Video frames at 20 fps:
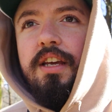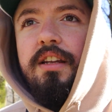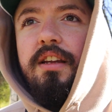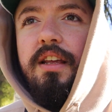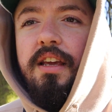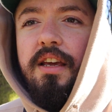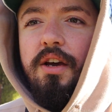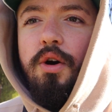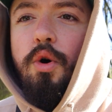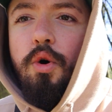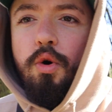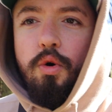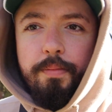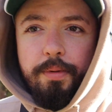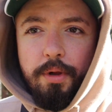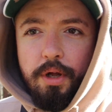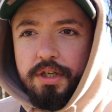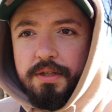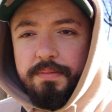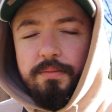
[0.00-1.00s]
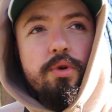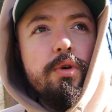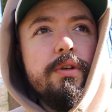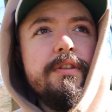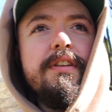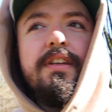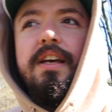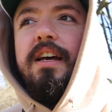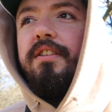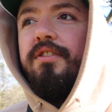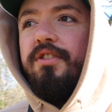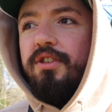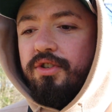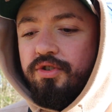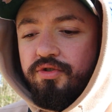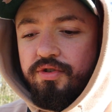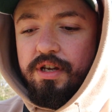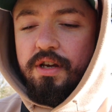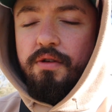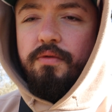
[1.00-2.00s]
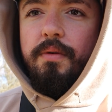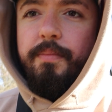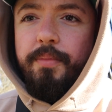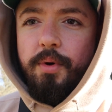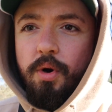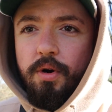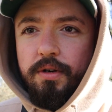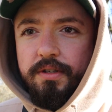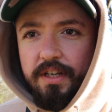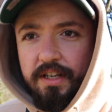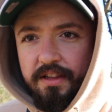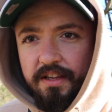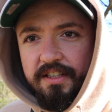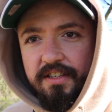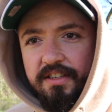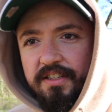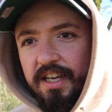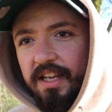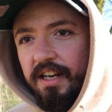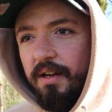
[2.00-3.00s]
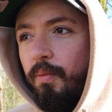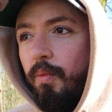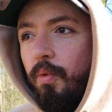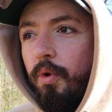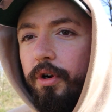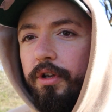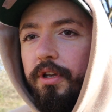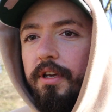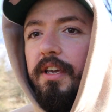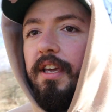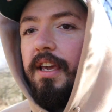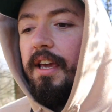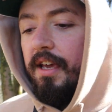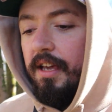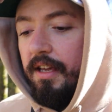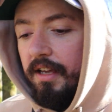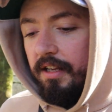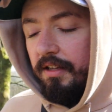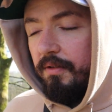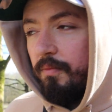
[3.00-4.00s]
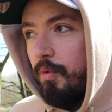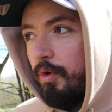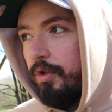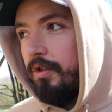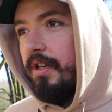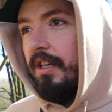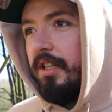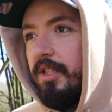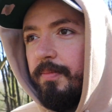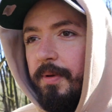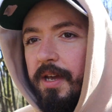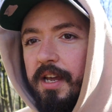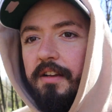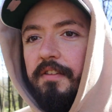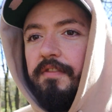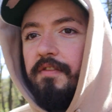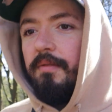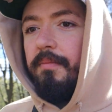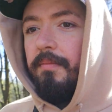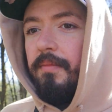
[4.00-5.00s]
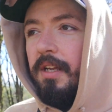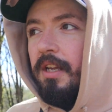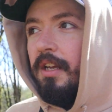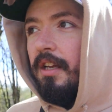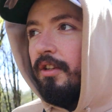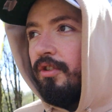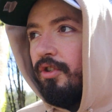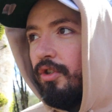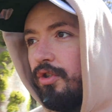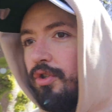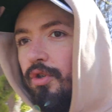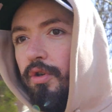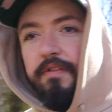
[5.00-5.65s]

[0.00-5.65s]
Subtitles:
into auto plus mode and just straight out the box, and this is kind of what you get and what to expect from just